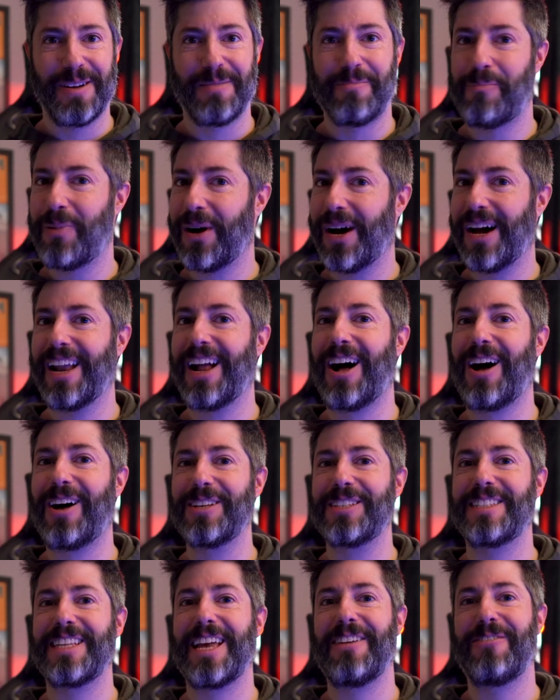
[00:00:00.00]
But
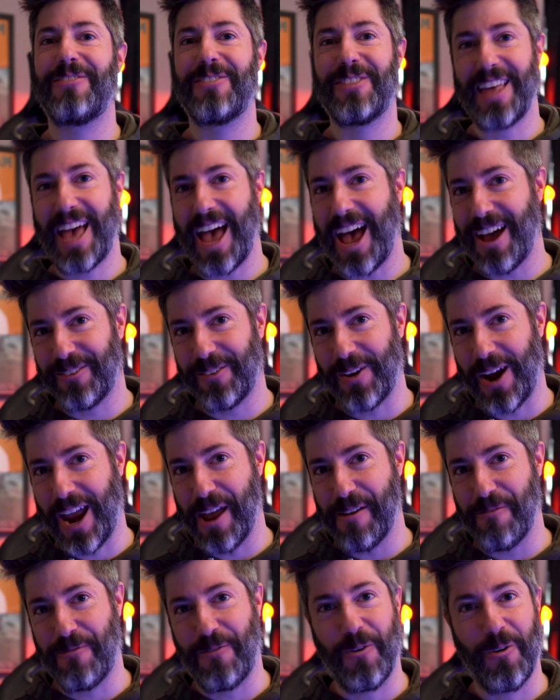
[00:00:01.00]
I'll save that
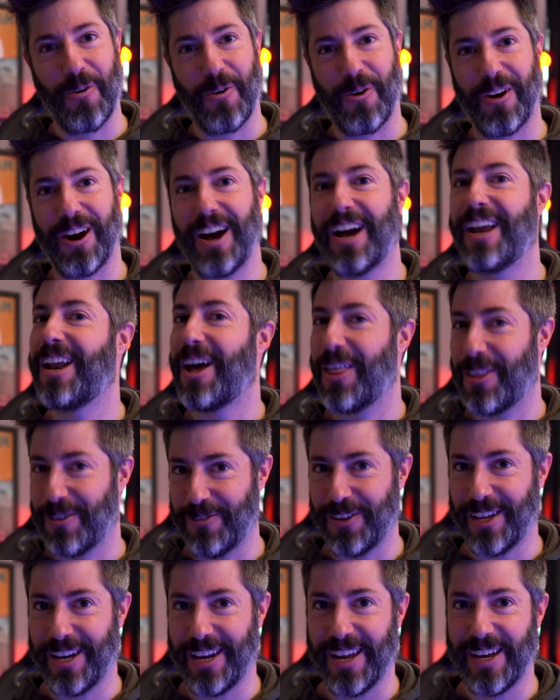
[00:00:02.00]
rant for another
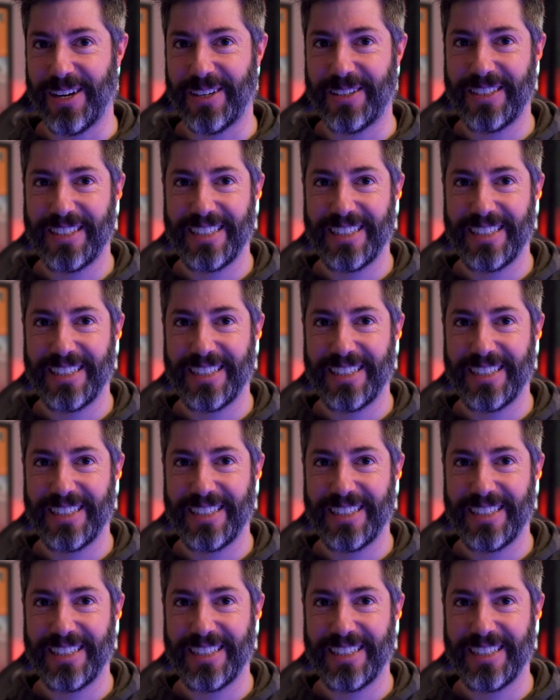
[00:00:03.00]
video.